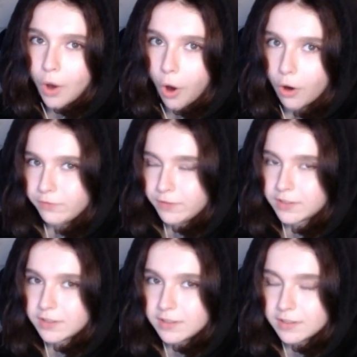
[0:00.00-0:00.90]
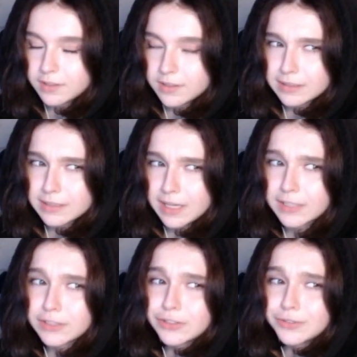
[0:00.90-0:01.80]
often kind
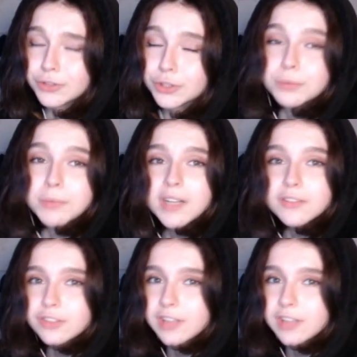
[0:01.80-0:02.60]
of do too much,